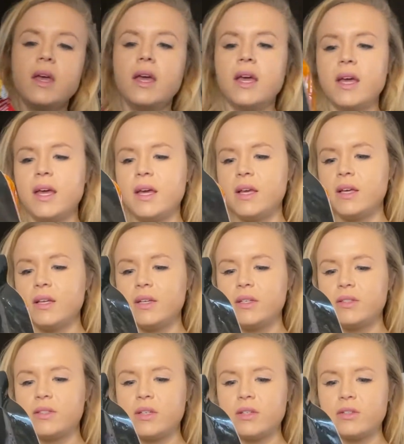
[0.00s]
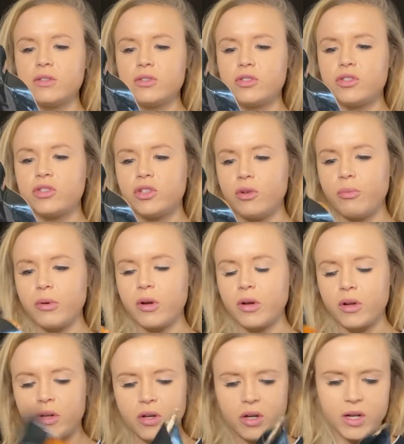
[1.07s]
It is super
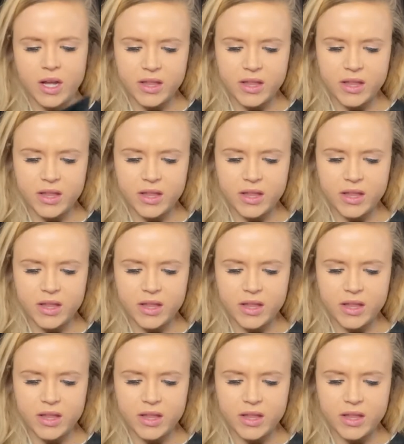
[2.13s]
good.